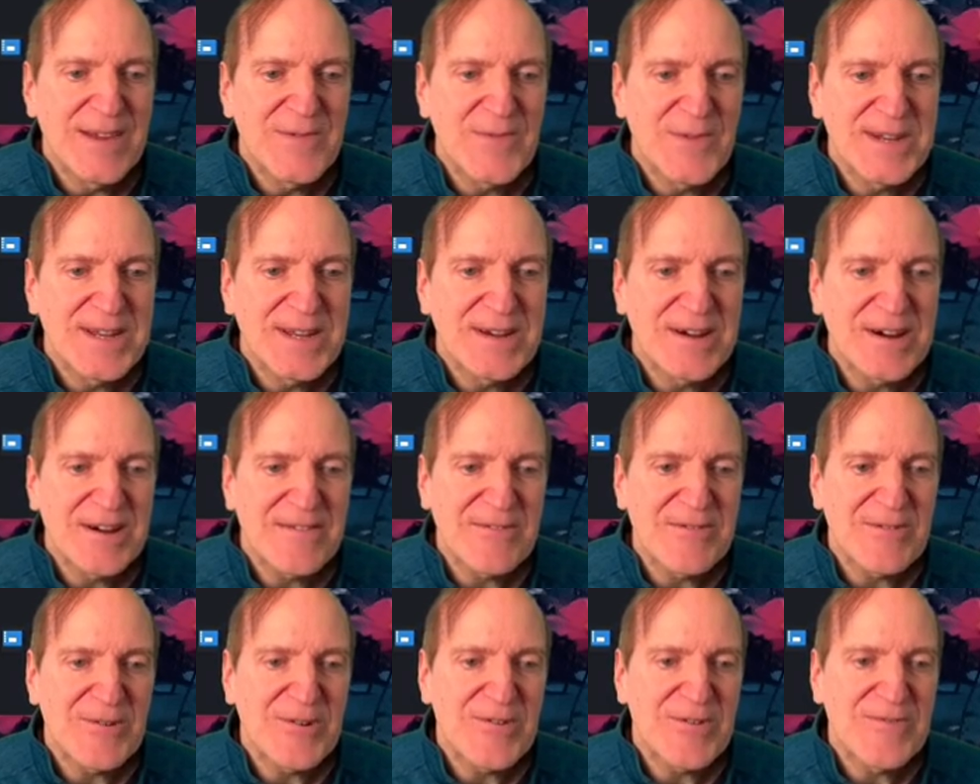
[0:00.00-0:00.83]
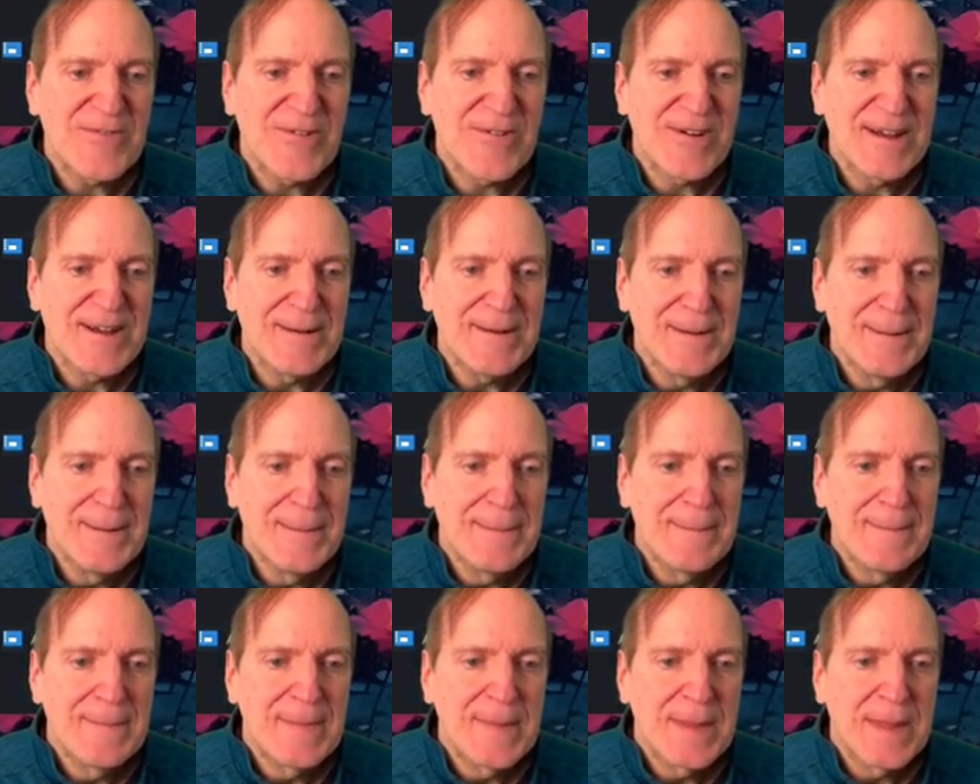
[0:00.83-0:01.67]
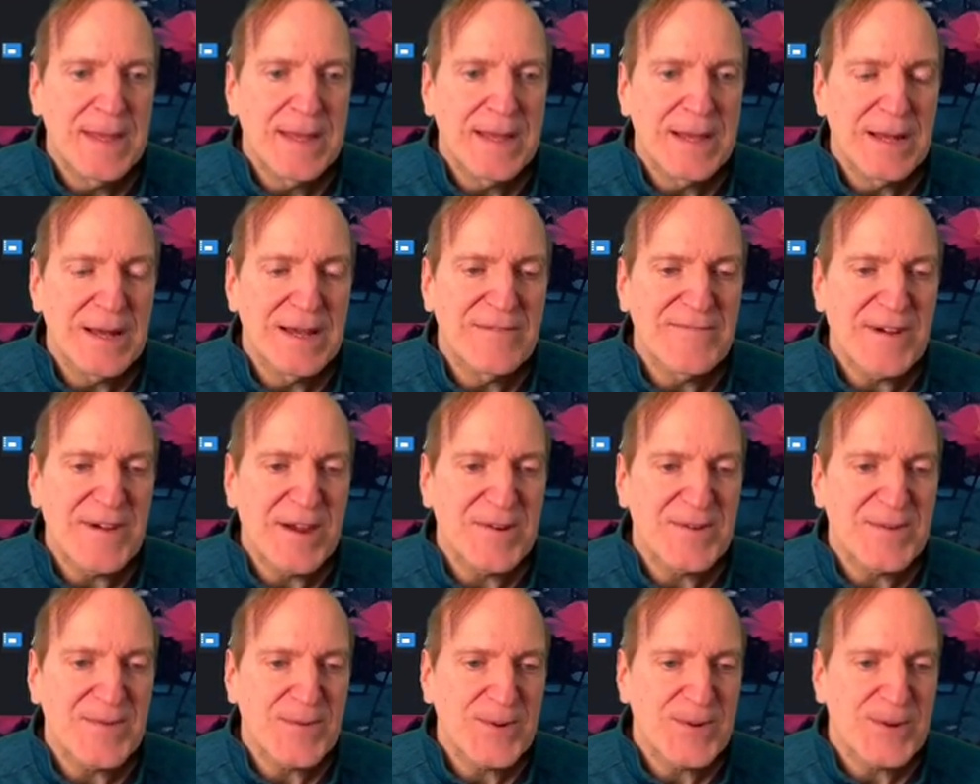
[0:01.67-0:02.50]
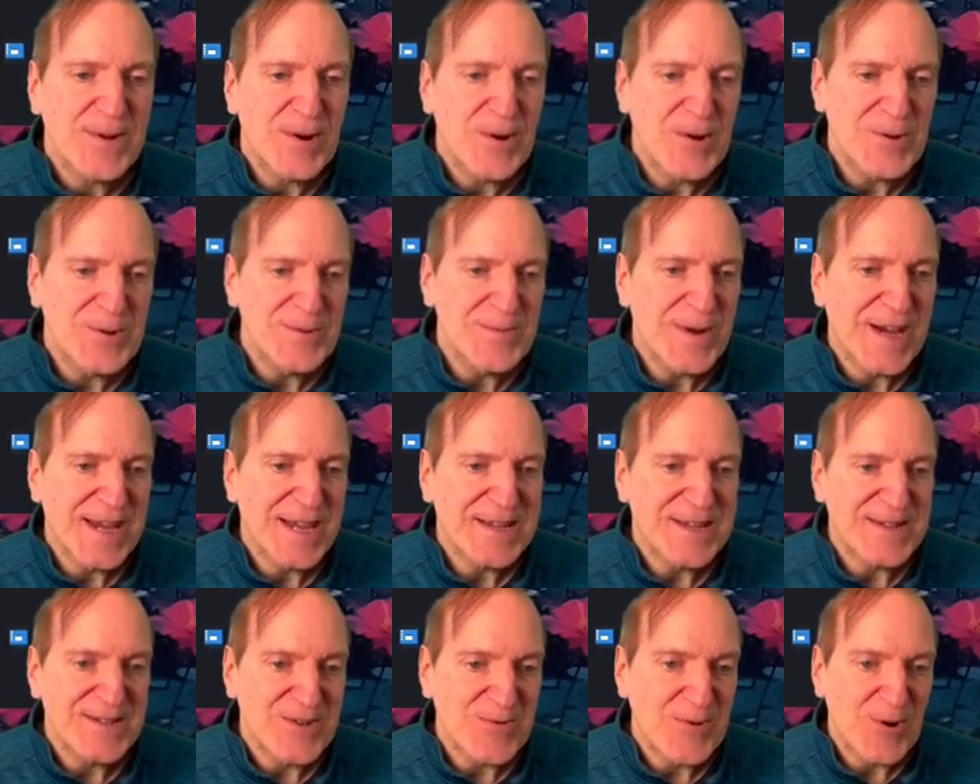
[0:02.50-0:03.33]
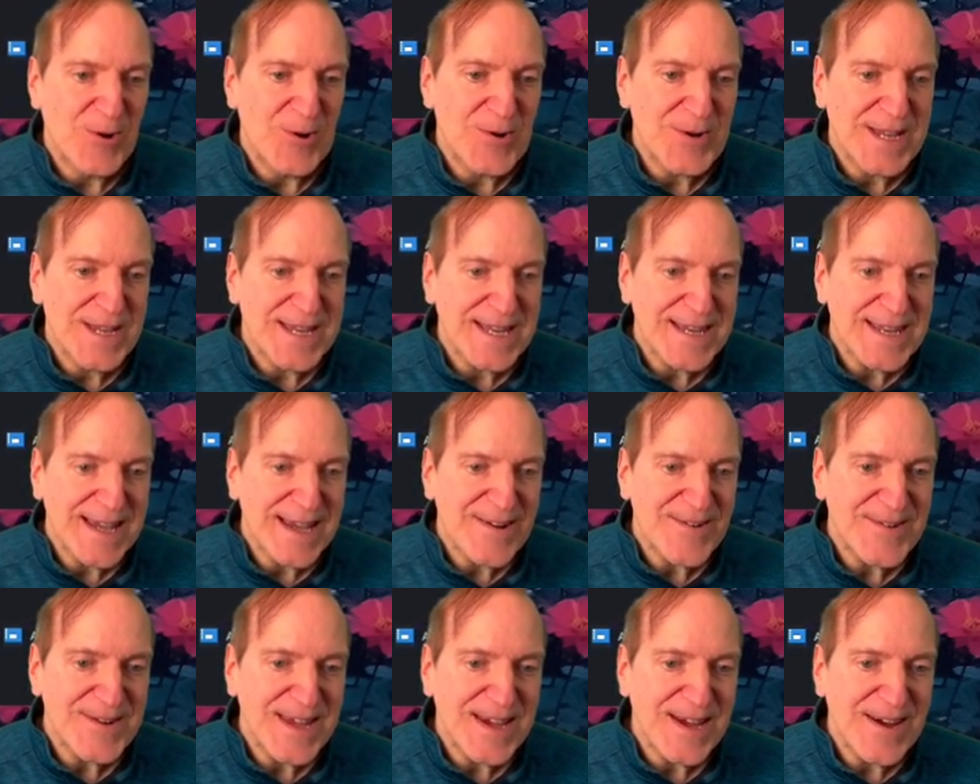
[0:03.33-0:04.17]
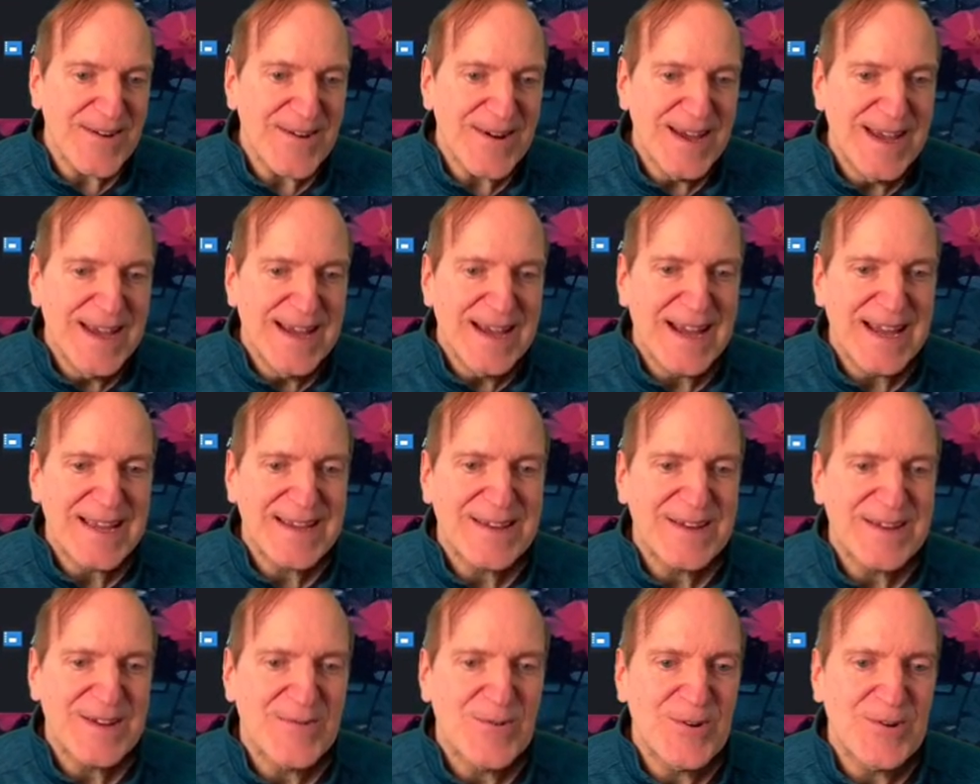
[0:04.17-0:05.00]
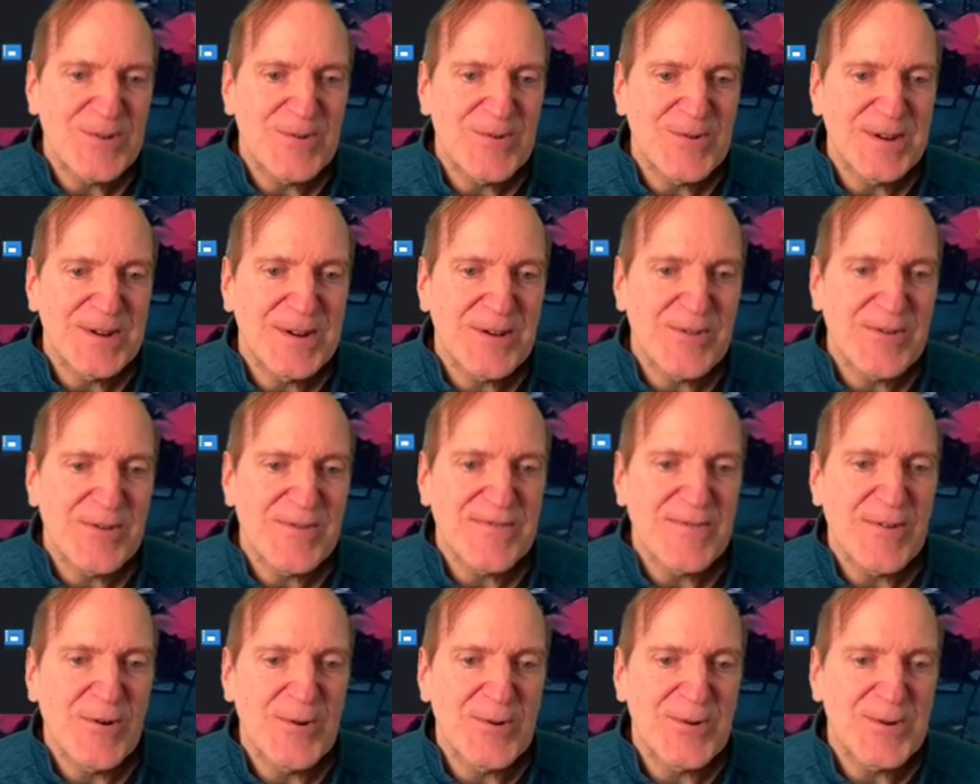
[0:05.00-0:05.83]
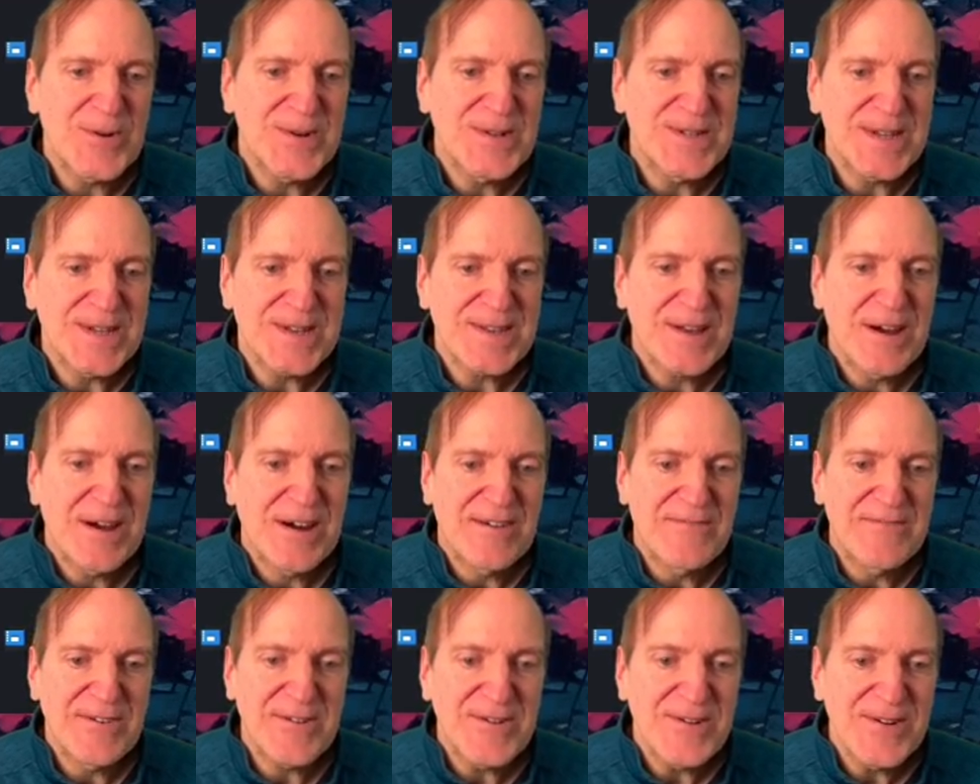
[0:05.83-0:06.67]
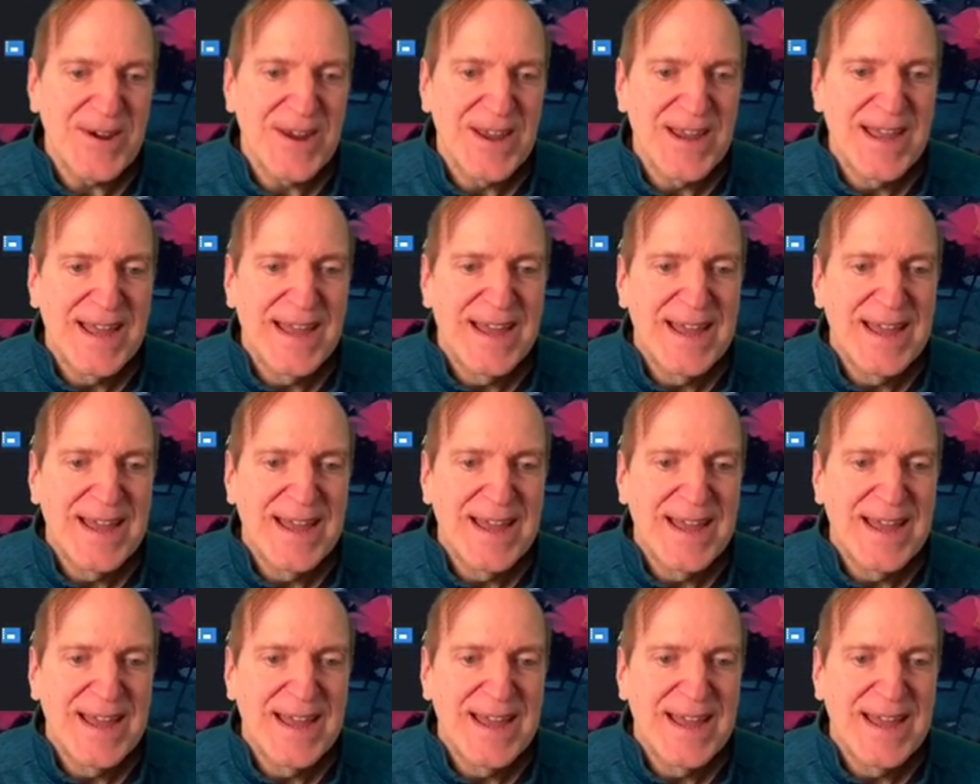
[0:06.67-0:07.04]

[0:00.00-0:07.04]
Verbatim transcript: when you hover over it, if I were to hold my control key down now, I can go to another folder and just hover.